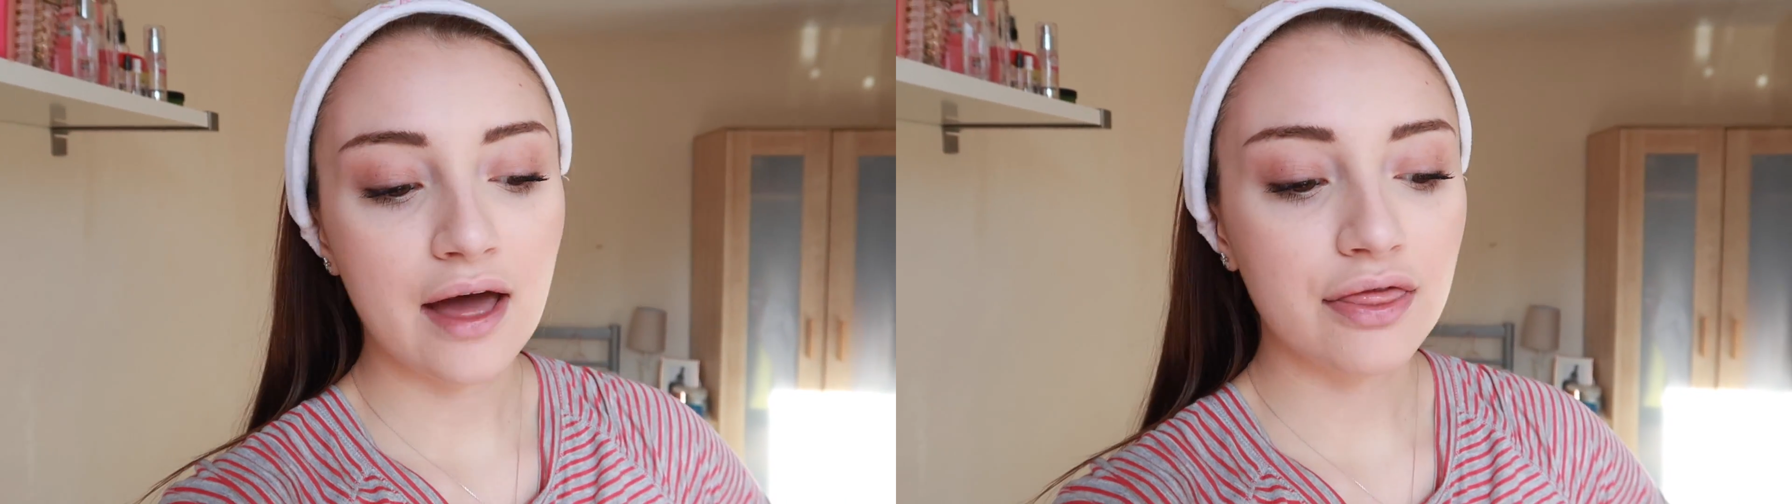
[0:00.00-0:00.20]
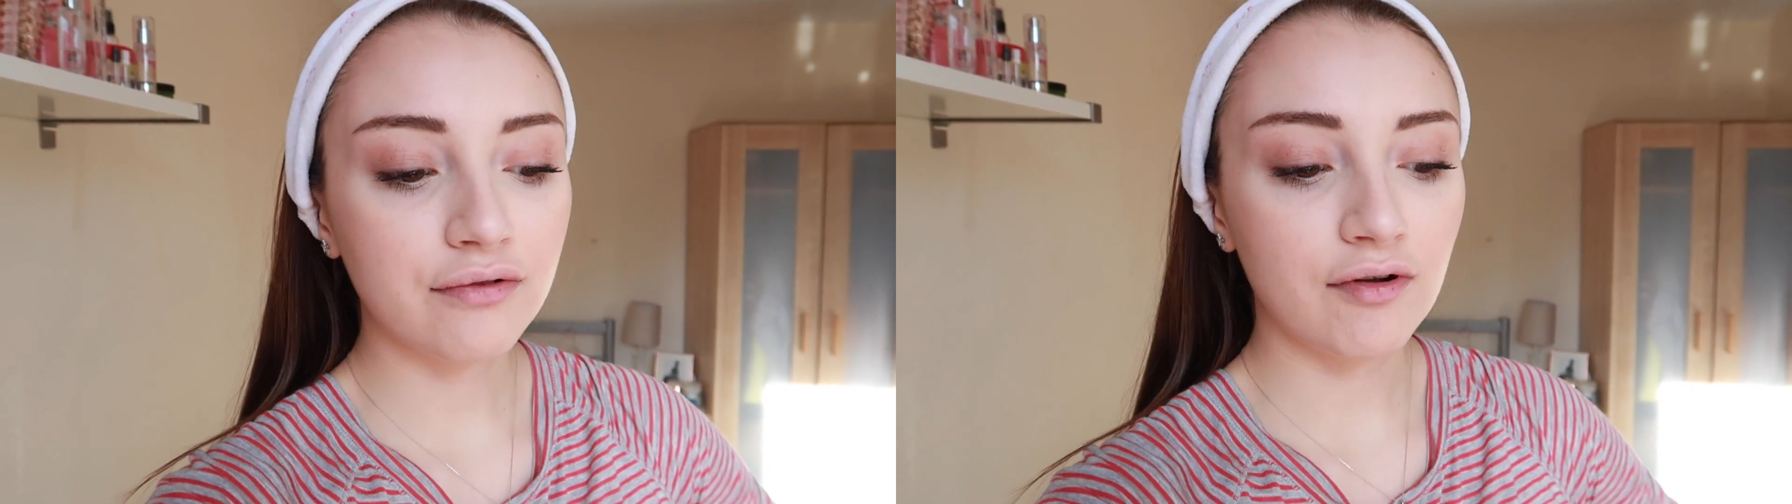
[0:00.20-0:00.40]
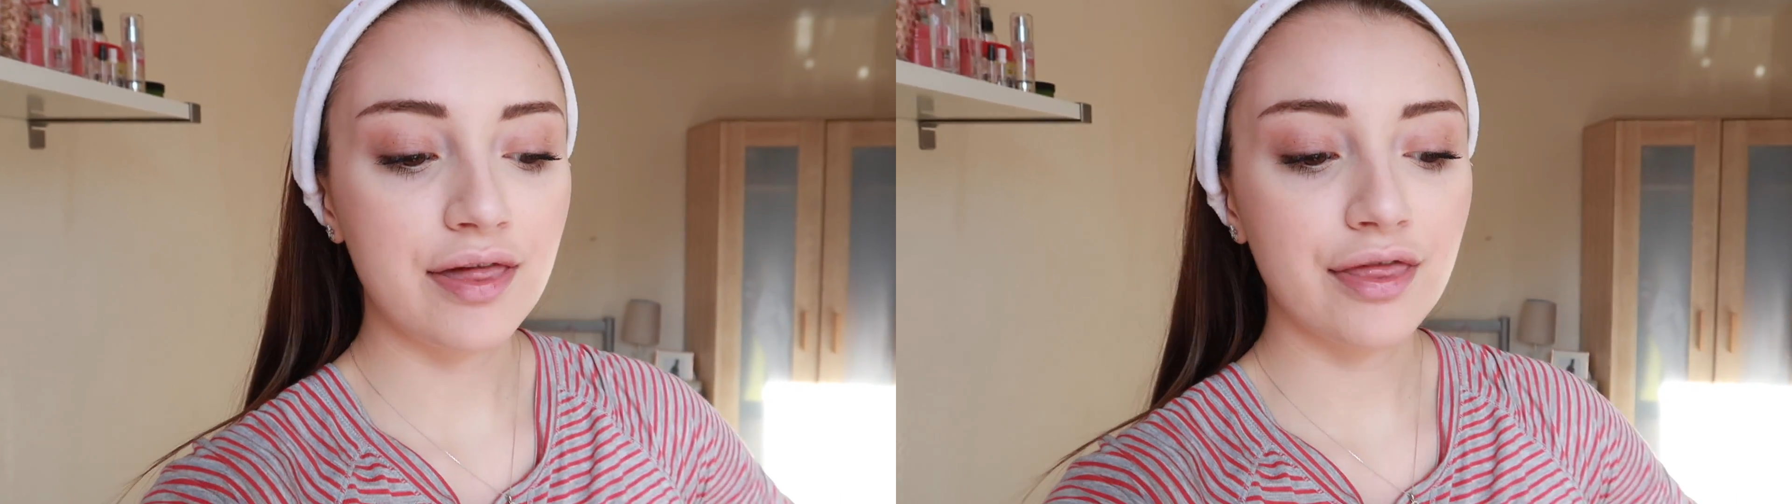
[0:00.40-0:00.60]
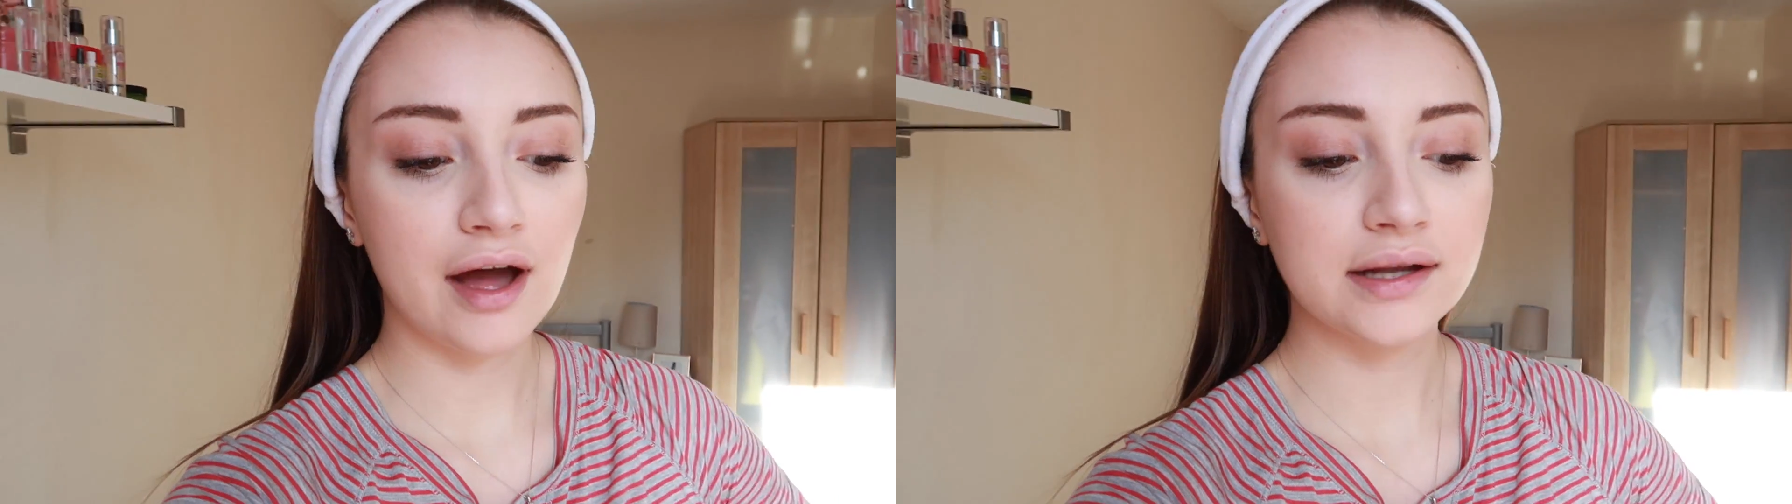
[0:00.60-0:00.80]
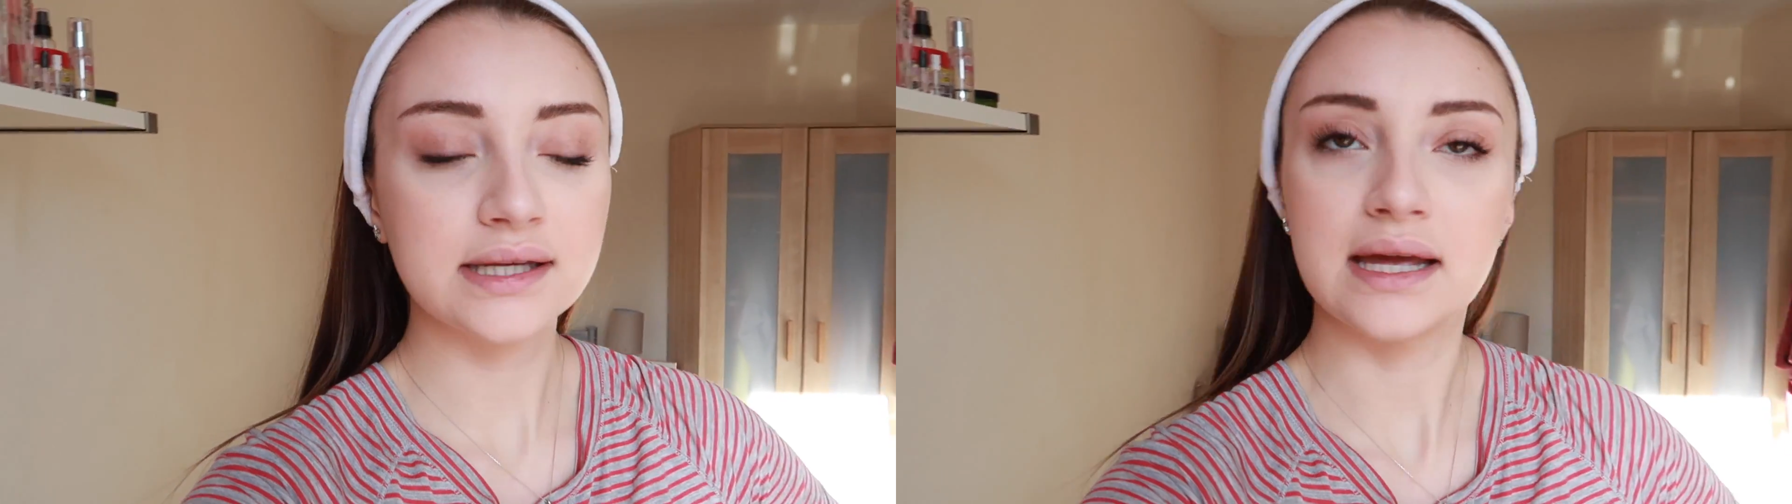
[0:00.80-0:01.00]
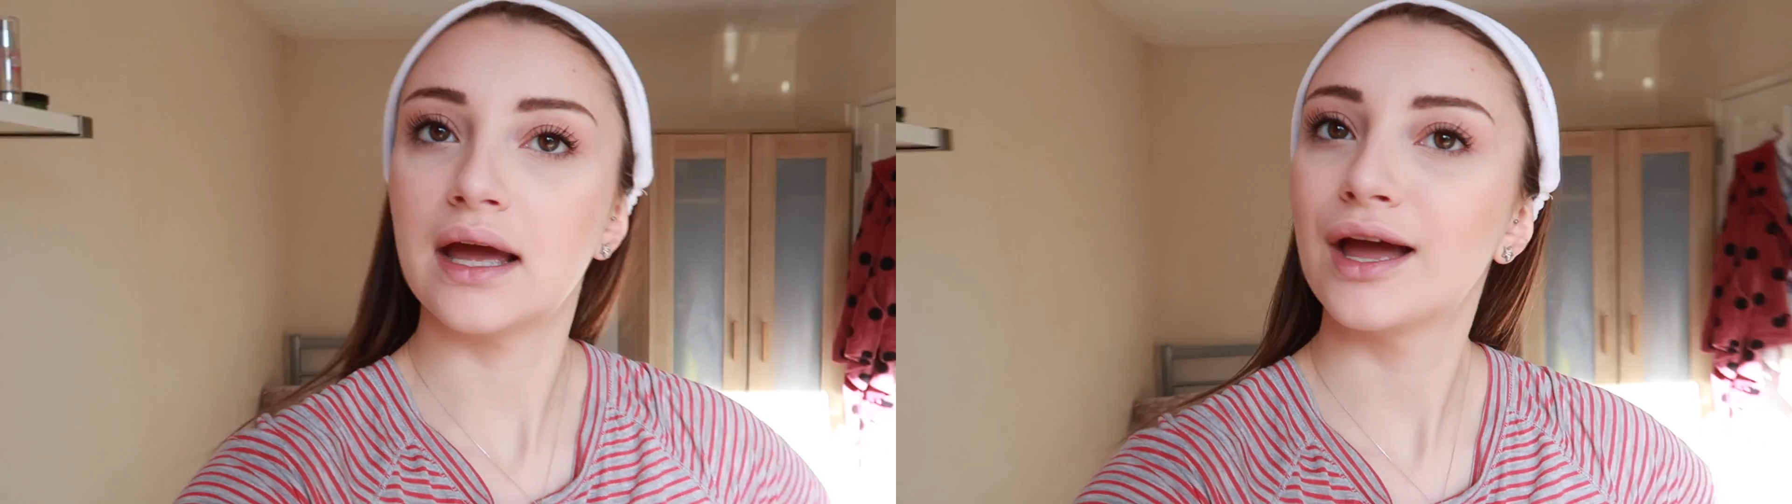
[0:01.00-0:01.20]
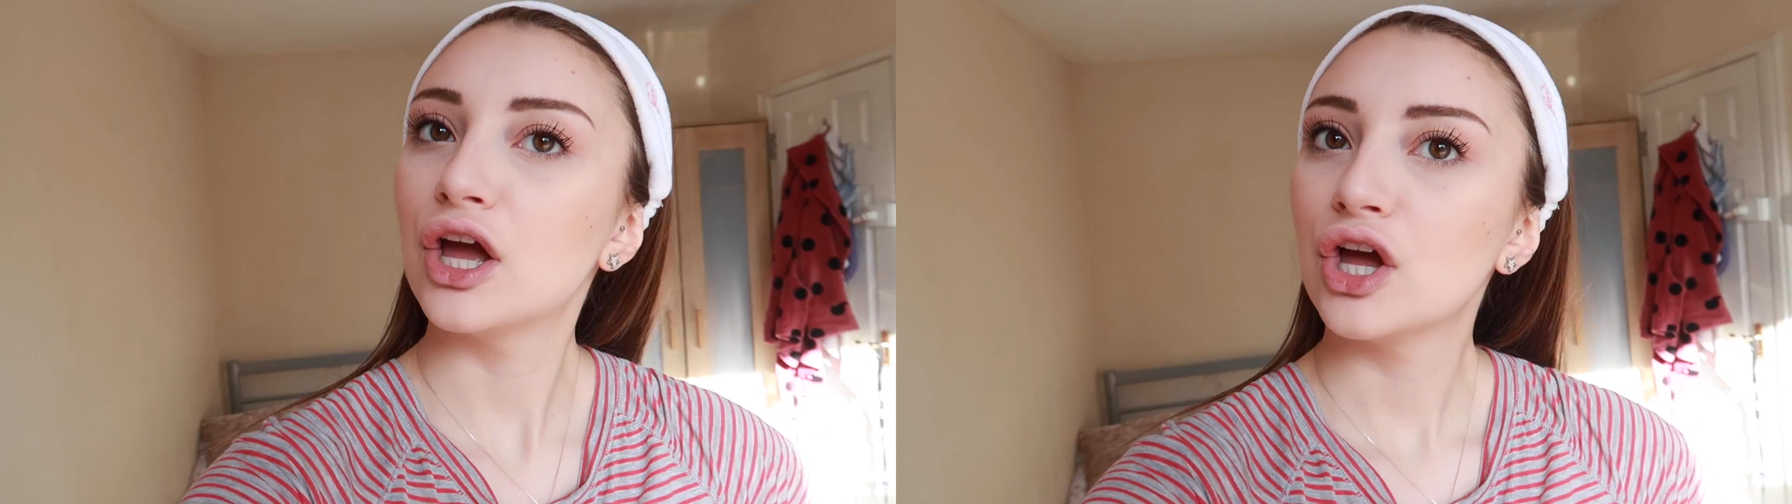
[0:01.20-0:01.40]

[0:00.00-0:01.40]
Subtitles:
at 3:30